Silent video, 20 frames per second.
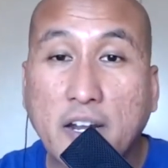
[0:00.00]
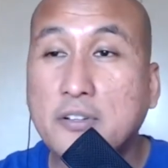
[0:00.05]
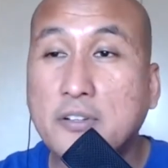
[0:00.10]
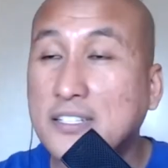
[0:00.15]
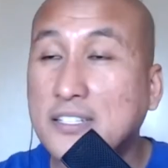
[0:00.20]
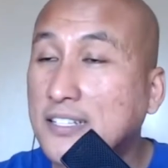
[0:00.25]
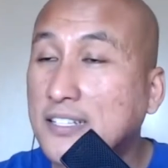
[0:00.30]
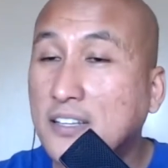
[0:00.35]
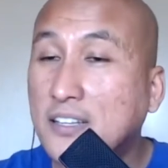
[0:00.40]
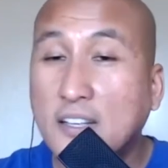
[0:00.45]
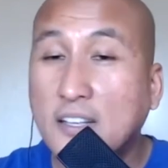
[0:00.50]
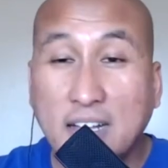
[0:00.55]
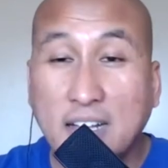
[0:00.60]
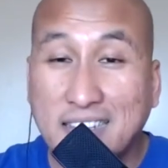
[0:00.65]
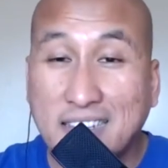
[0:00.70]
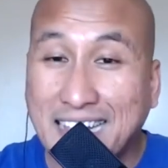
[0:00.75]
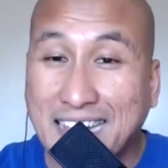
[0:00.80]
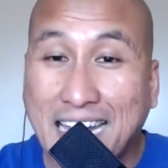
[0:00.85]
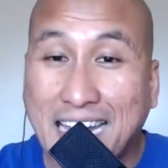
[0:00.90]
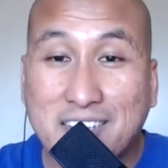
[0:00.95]
because the,
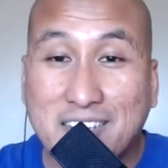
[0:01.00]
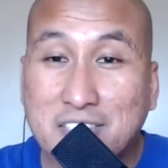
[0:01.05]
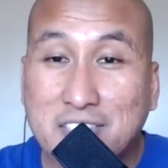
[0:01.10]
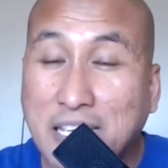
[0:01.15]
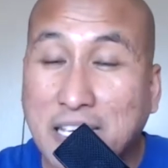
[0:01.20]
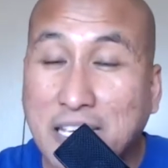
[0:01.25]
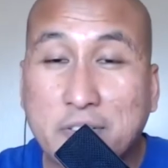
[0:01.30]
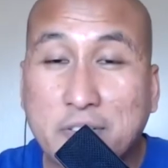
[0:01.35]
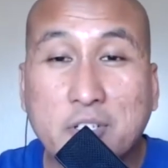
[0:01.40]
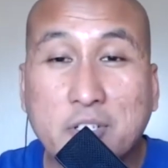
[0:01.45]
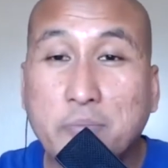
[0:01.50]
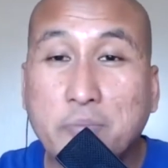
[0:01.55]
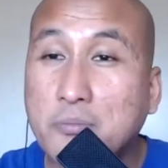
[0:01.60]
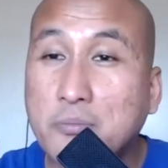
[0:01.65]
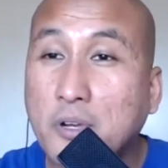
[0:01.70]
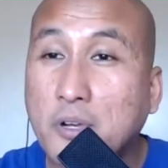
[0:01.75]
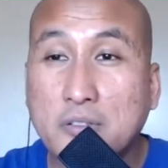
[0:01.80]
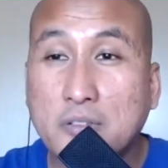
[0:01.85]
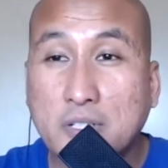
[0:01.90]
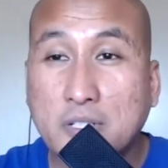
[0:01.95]
the actors have to do
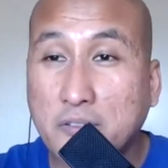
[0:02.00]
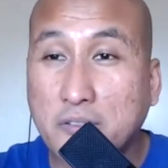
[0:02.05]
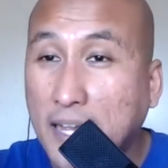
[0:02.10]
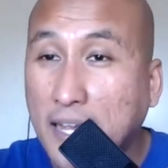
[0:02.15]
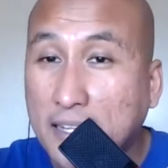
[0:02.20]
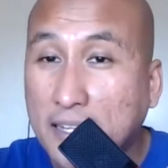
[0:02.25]
promotion, right?